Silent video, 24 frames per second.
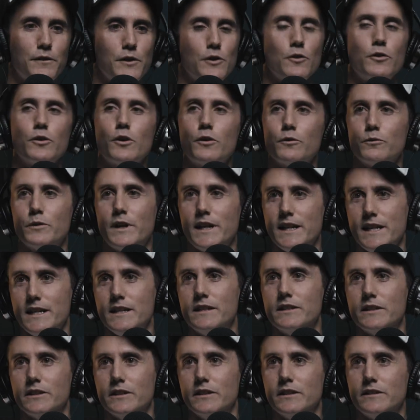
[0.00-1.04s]
if you're not ready
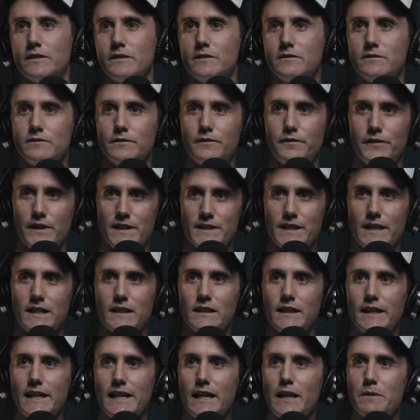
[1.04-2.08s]
to
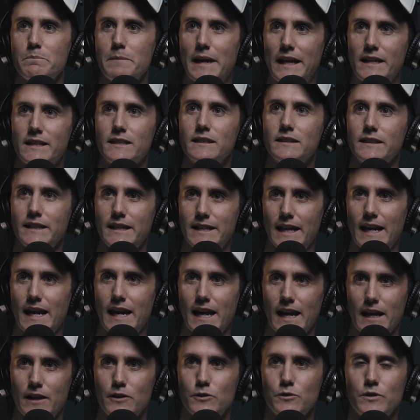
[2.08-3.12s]
physically and mentally to
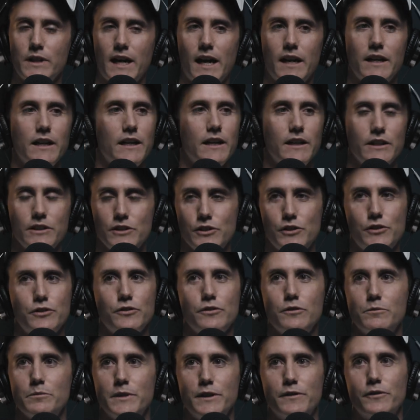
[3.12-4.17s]
handle that, you
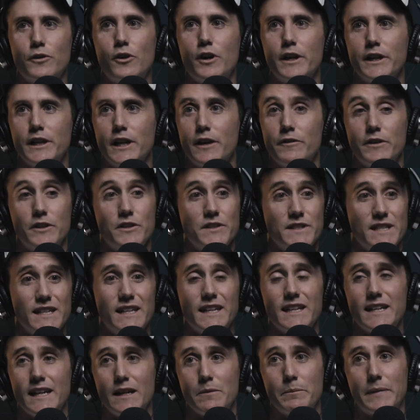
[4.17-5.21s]
shouldn't be fighting there, because
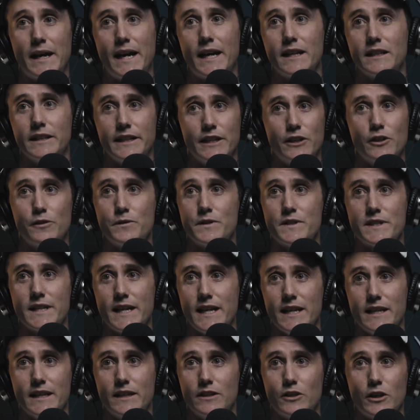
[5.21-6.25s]
it can end badly. And I've
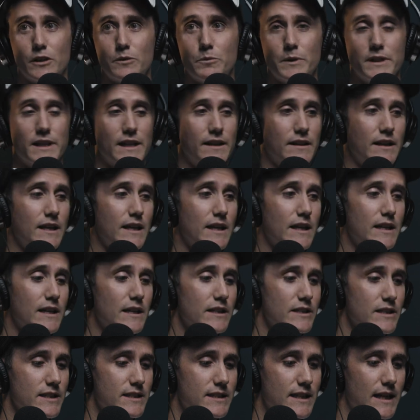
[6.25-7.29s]
seen it, like when they
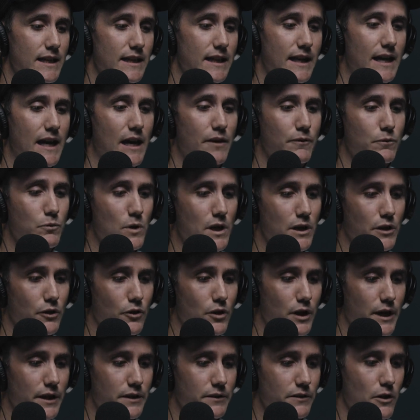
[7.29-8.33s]
just say they have one
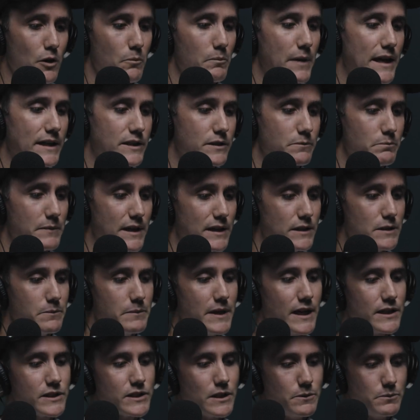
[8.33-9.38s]
guy, I'm meant
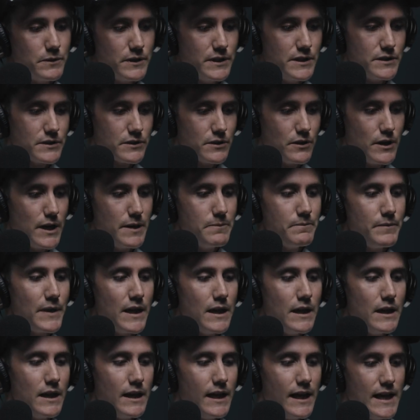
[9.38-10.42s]
to match up with this guy,
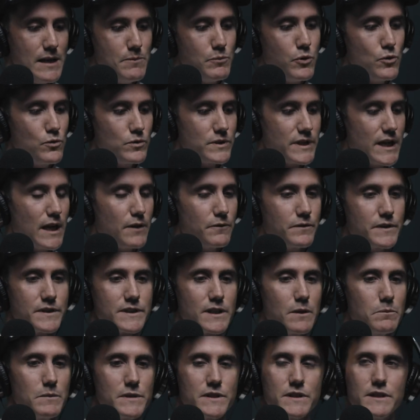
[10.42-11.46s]
he pulls out for
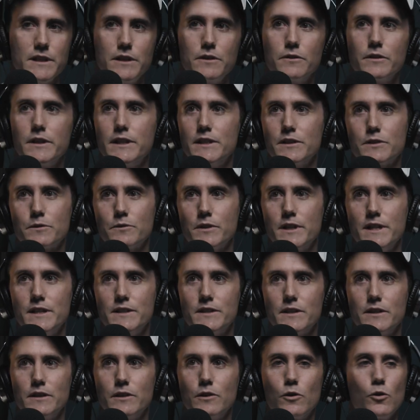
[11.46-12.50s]
some mysterious
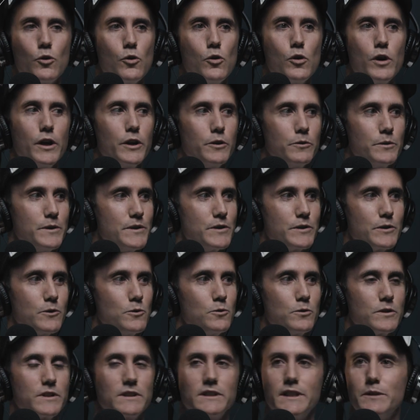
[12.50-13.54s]
reason, or it was
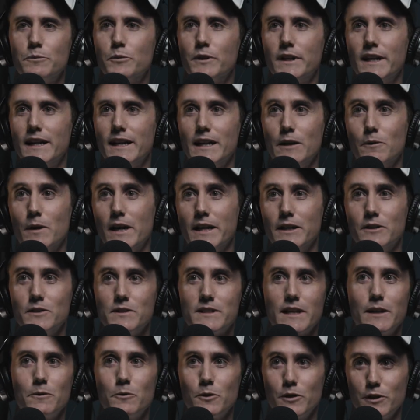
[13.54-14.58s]
all deliberate anyway
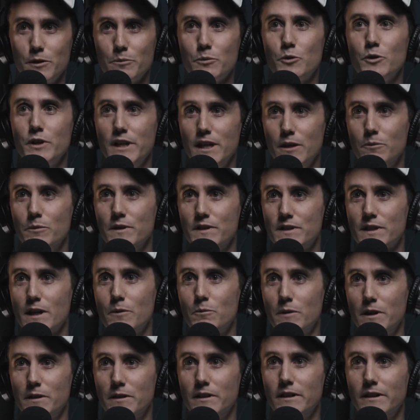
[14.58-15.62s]
because they wanted to put you in with
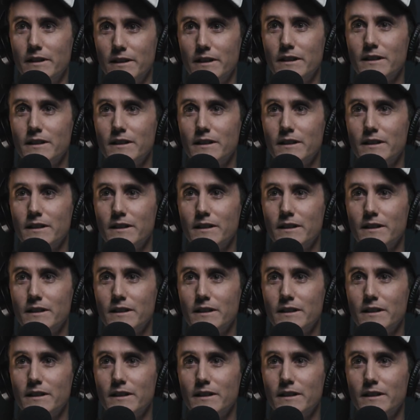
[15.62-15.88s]
someone.